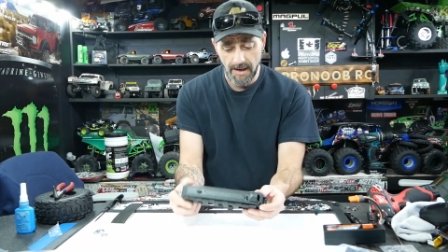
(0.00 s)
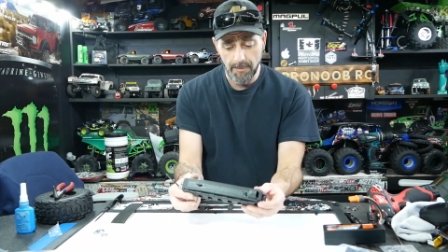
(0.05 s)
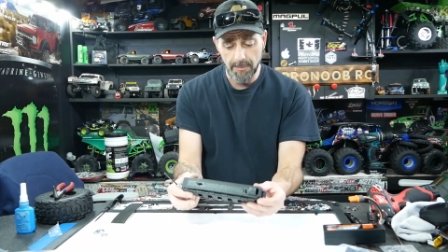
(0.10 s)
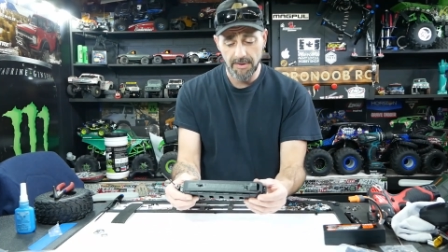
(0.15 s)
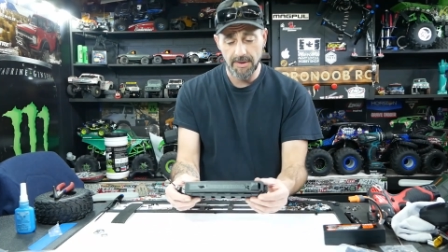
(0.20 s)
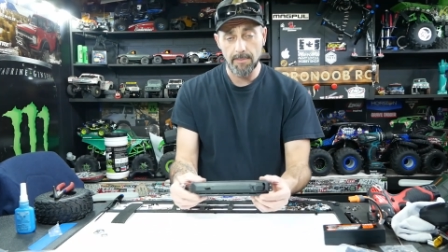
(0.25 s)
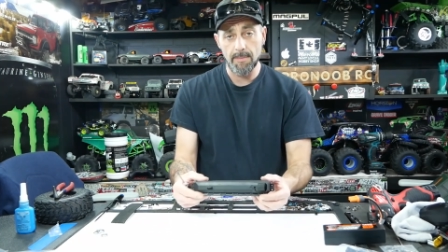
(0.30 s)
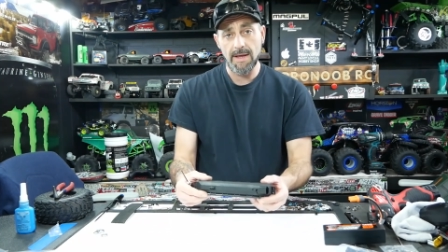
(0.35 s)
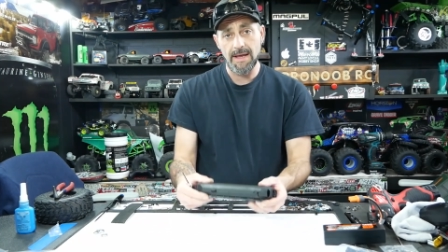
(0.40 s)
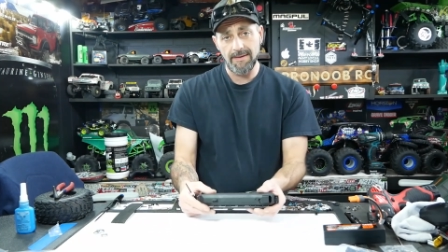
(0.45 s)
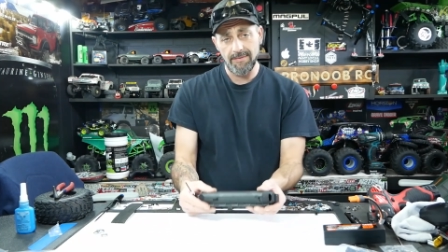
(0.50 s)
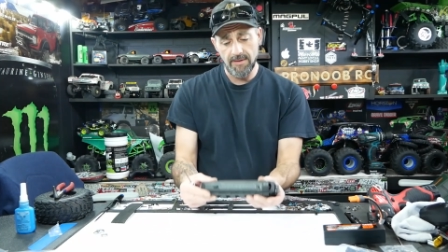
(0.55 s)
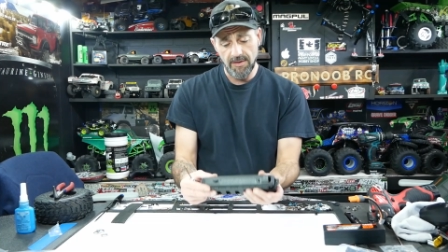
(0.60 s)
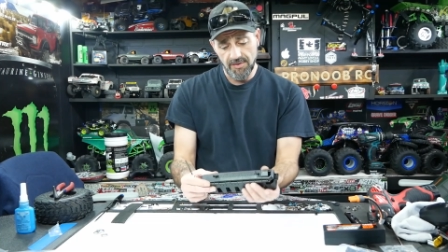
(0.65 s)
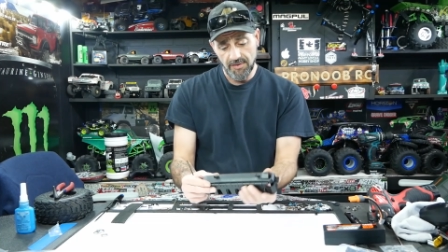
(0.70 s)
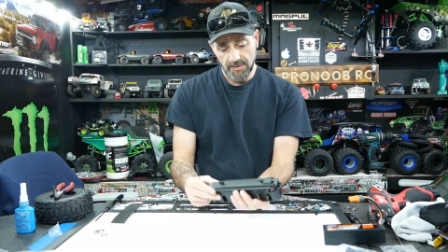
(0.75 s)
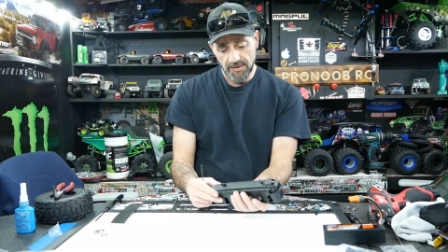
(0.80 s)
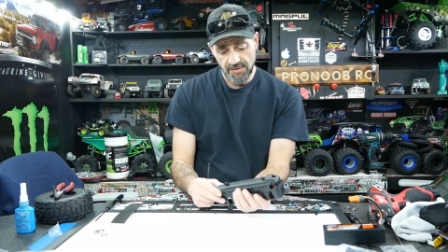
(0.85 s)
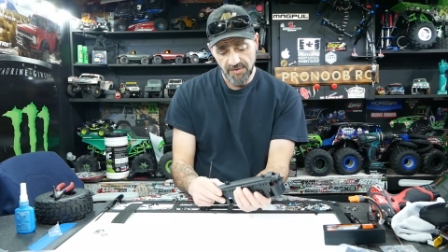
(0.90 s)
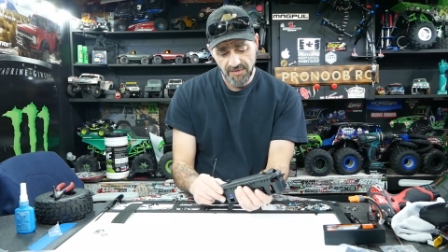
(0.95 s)
I'm gonna make
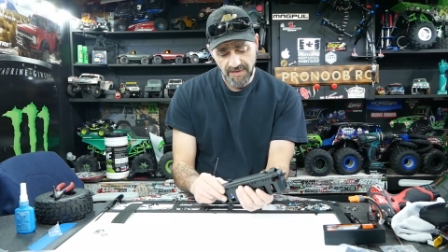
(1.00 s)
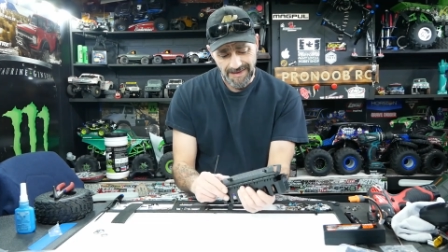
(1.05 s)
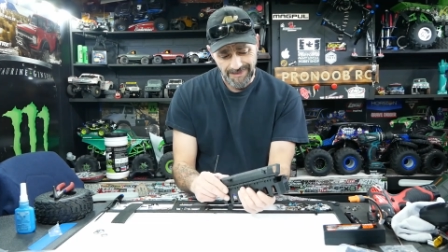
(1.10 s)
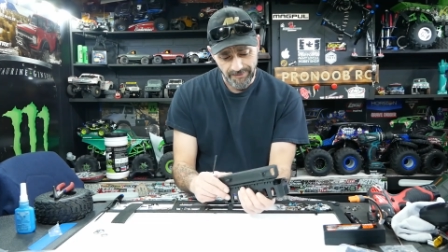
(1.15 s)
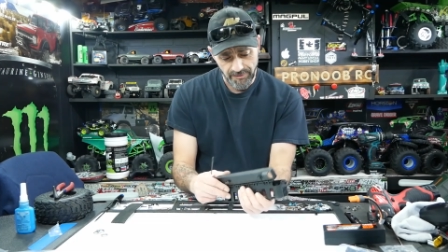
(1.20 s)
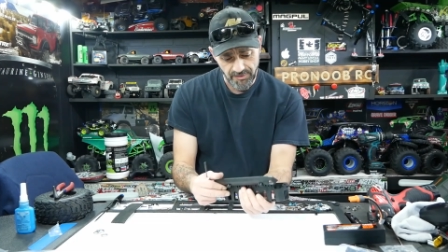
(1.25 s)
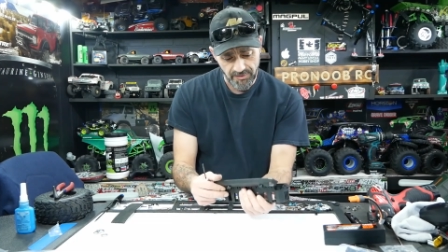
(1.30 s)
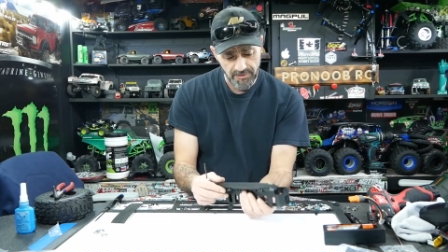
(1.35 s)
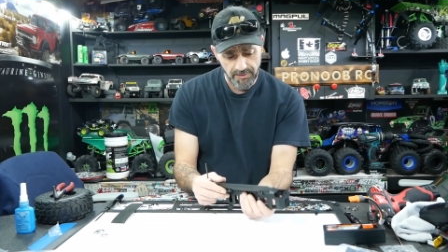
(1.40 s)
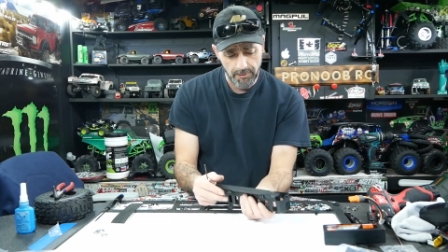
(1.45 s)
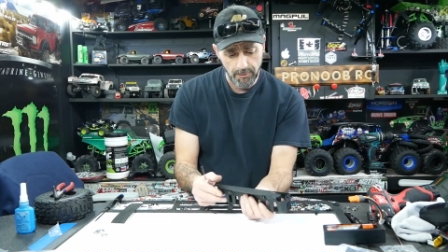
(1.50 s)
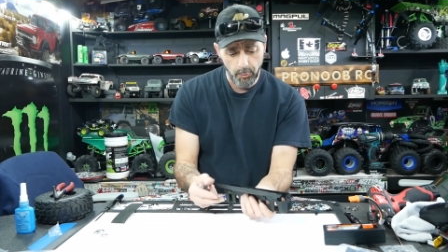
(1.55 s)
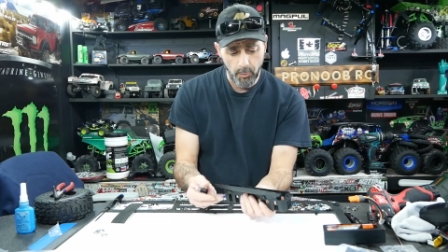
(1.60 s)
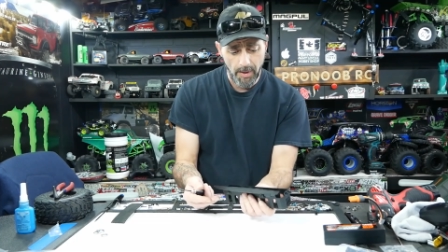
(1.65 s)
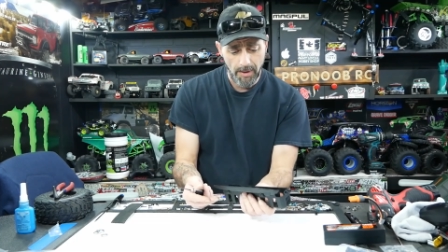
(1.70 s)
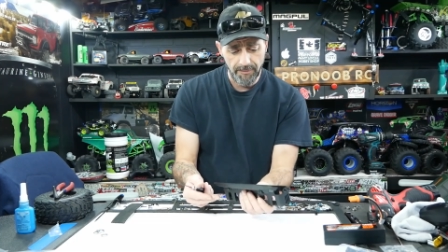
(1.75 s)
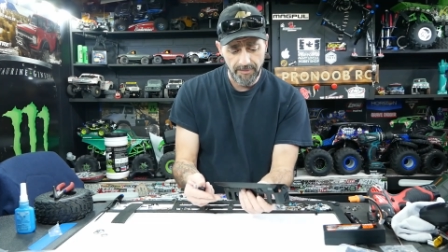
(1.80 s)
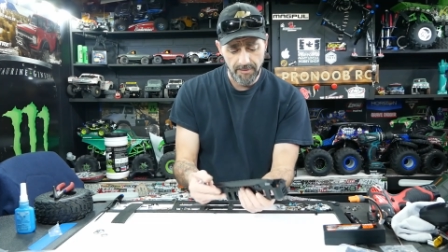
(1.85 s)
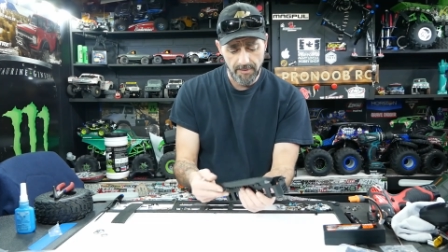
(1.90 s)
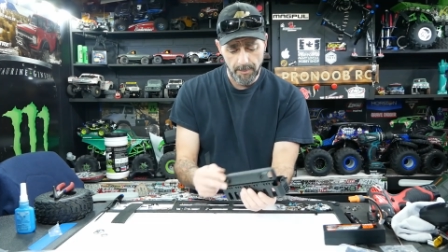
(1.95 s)
these out of stainless steel,
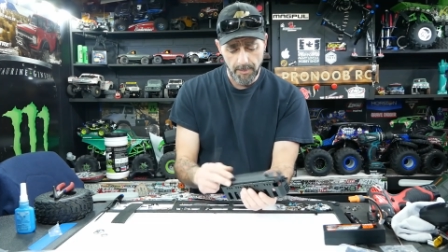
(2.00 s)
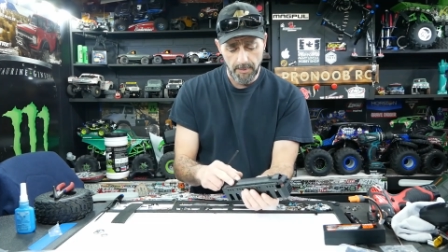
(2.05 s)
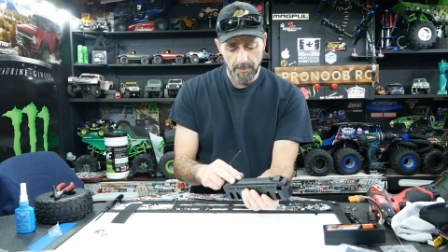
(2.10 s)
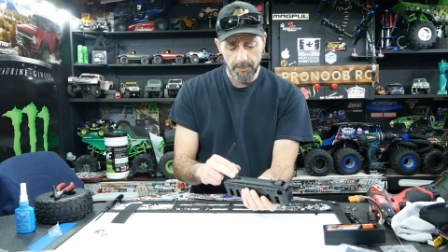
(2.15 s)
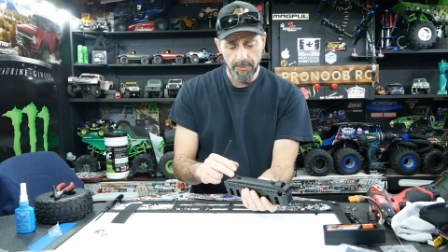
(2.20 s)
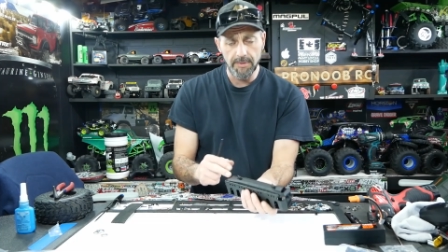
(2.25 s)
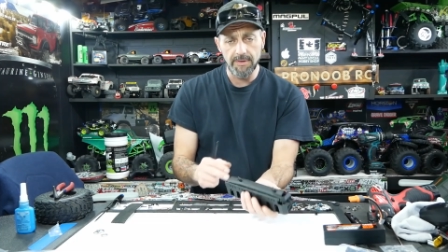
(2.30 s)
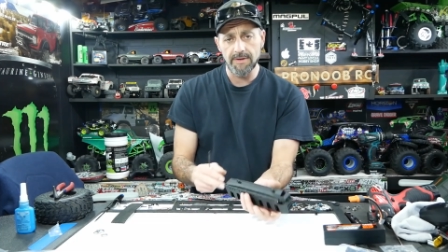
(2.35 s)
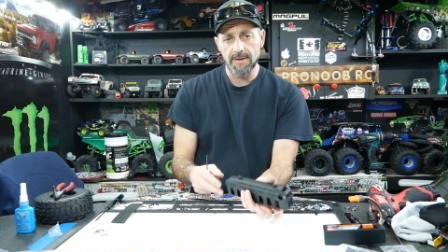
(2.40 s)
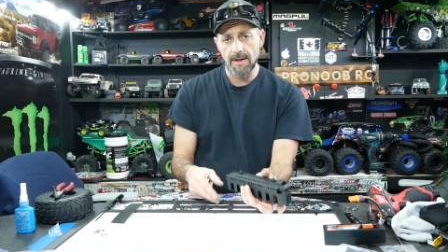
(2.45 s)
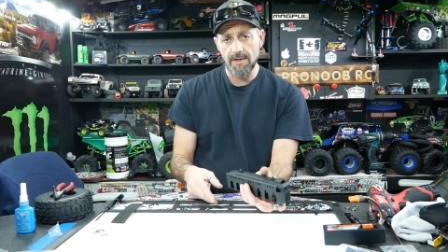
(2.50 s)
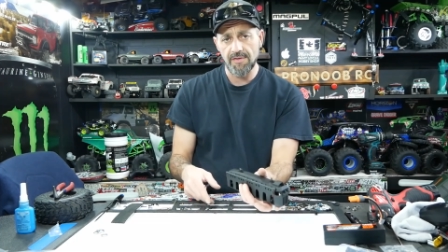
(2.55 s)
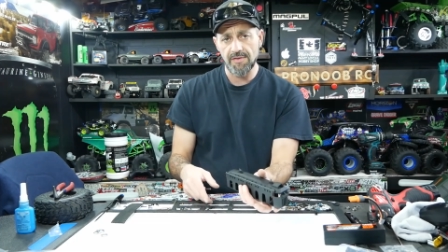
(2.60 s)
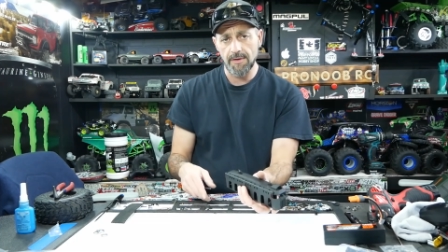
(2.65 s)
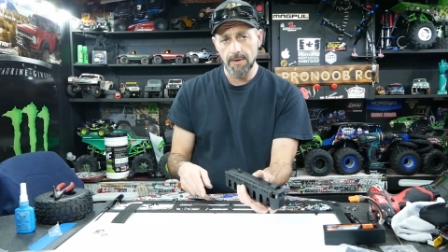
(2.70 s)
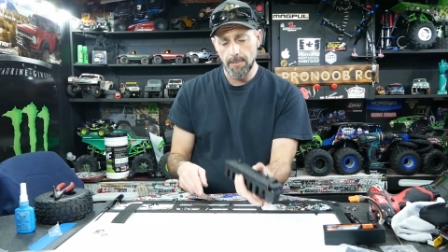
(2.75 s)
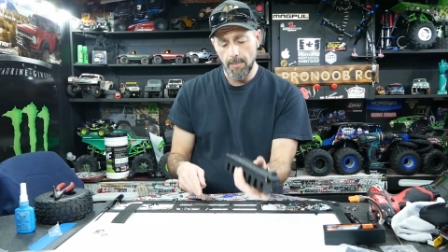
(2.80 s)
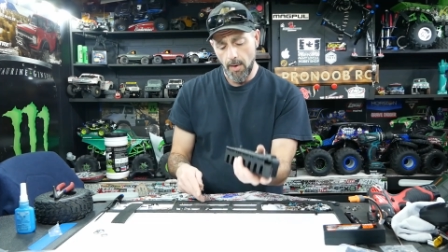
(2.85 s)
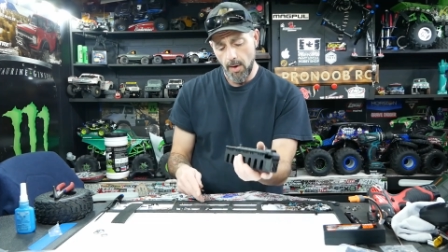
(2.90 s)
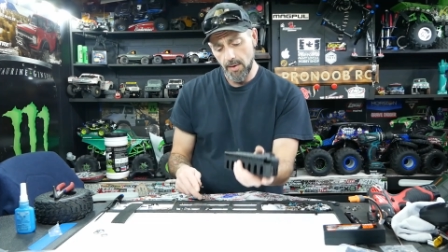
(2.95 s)
welded up a really nice
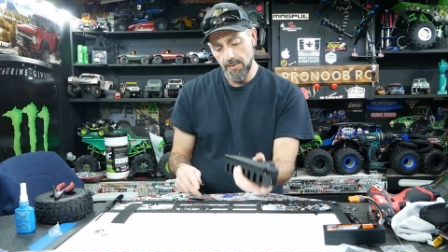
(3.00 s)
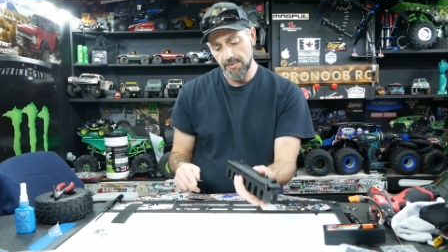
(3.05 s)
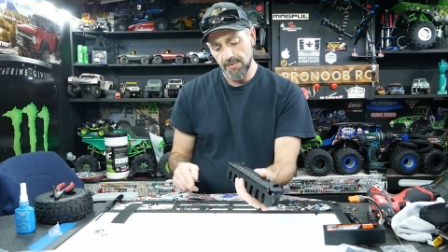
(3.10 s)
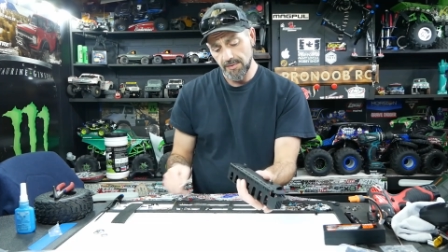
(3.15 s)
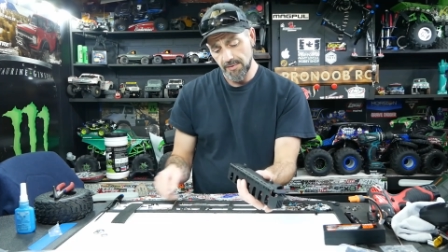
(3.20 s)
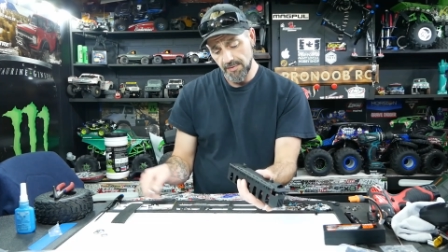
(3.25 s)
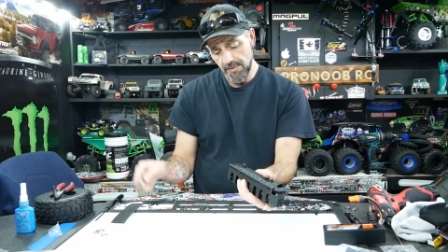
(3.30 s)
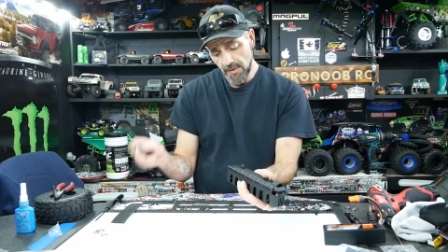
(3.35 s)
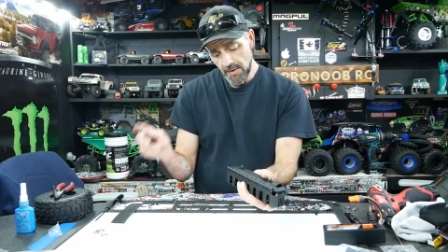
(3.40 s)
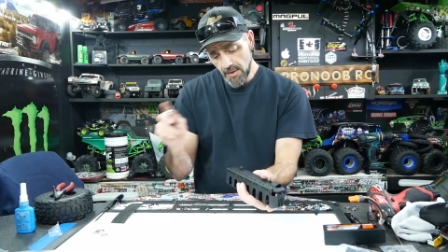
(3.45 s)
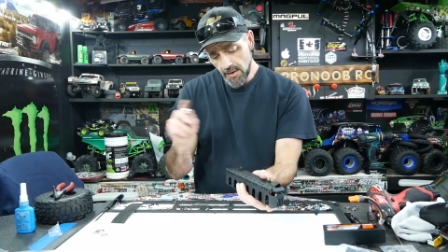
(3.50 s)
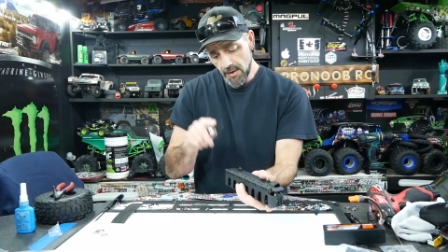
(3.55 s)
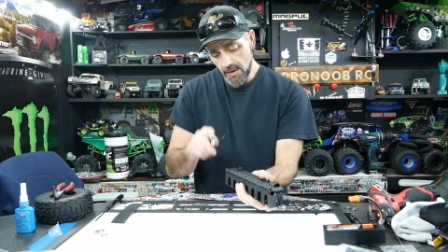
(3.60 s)
set of boxes.